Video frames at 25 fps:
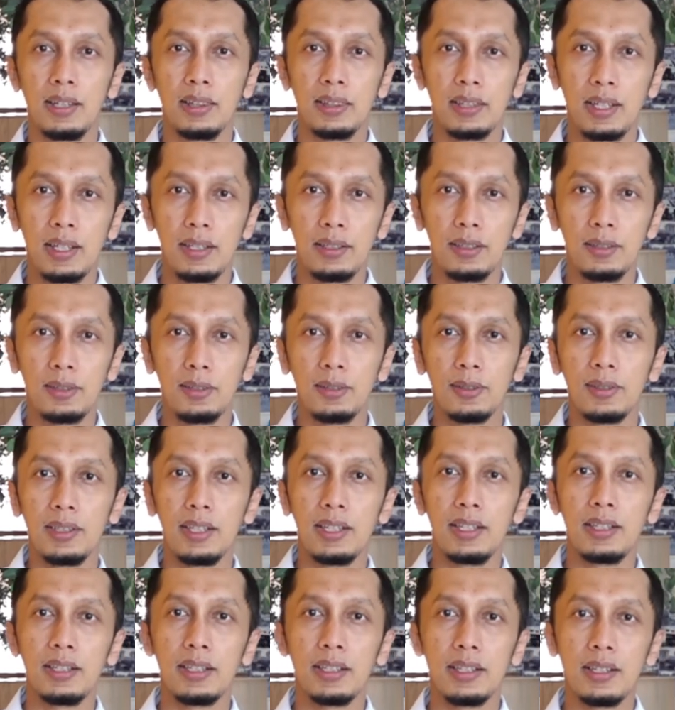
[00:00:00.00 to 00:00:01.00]
tend to
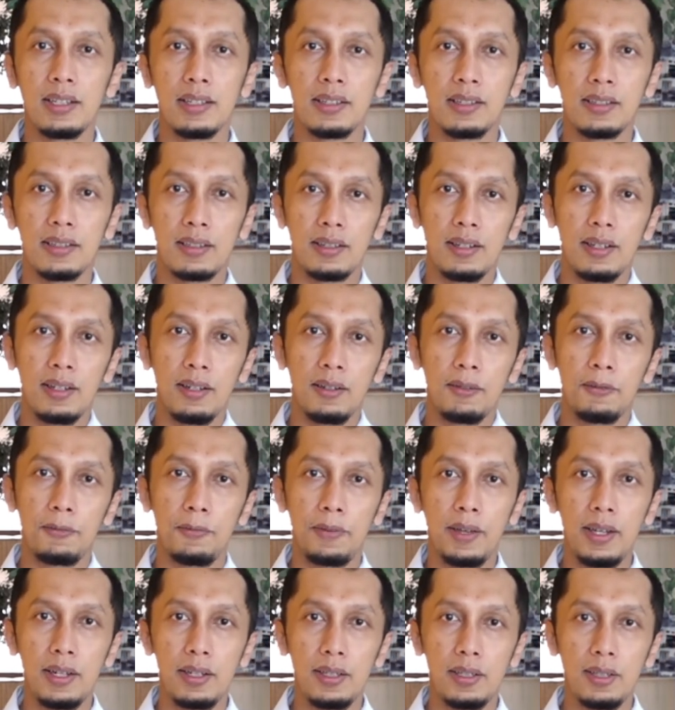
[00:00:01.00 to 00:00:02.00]
increase
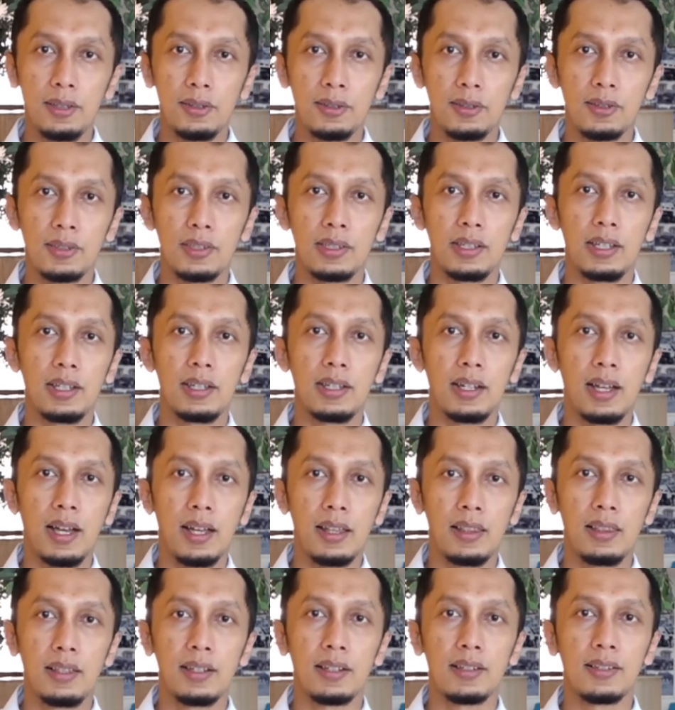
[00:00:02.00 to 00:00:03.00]
values in
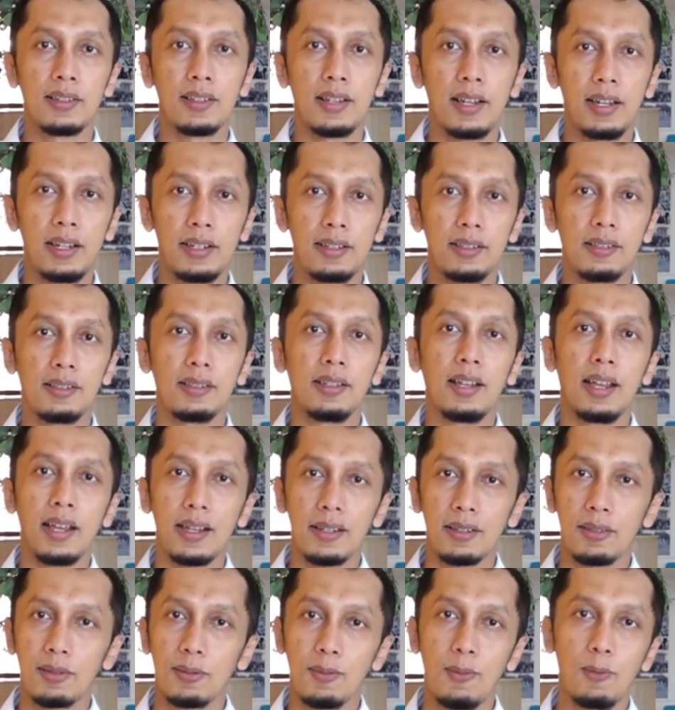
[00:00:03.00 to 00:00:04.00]
other sites
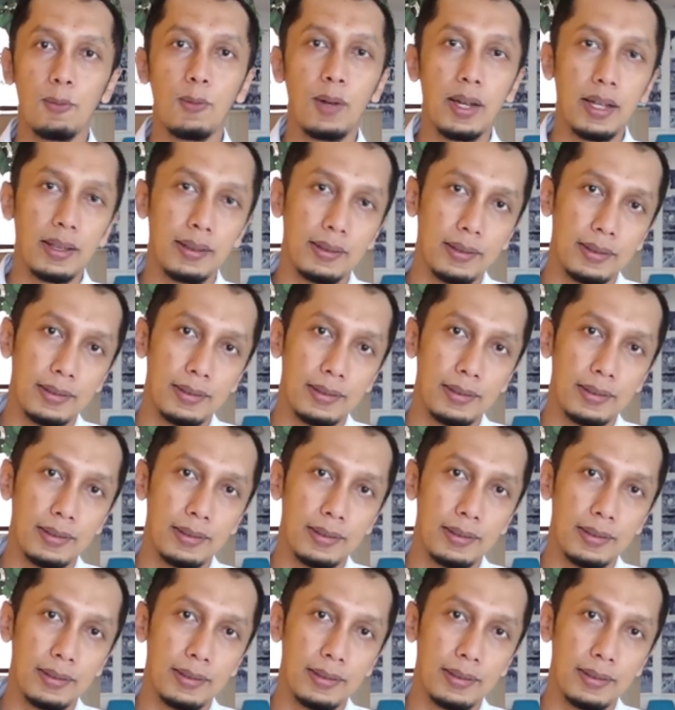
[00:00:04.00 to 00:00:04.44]
as well.